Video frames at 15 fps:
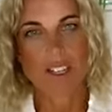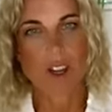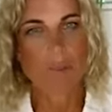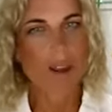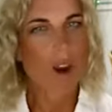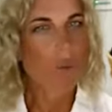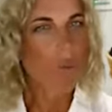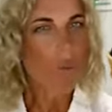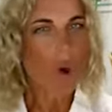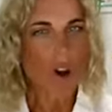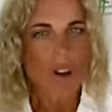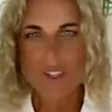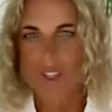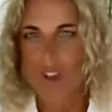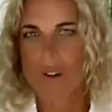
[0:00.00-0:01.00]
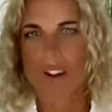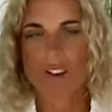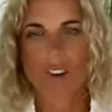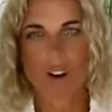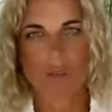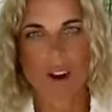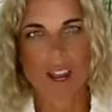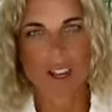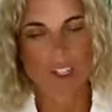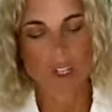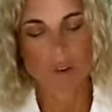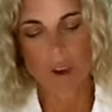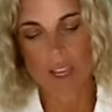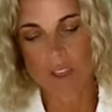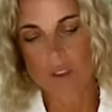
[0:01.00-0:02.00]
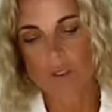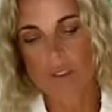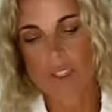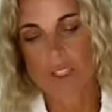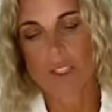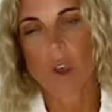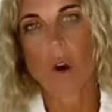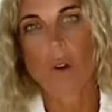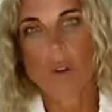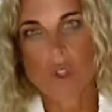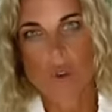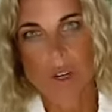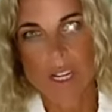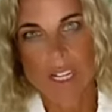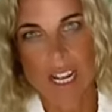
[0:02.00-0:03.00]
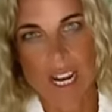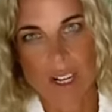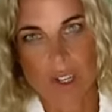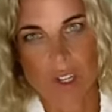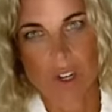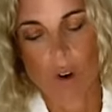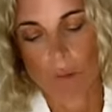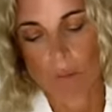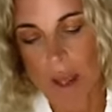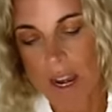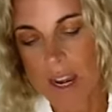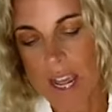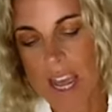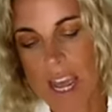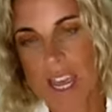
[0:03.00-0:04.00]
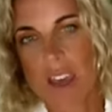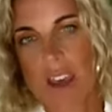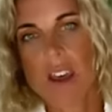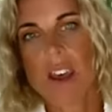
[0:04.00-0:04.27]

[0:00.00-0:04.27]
No matter what is going on around you, I use this oak tree analogy on Monday.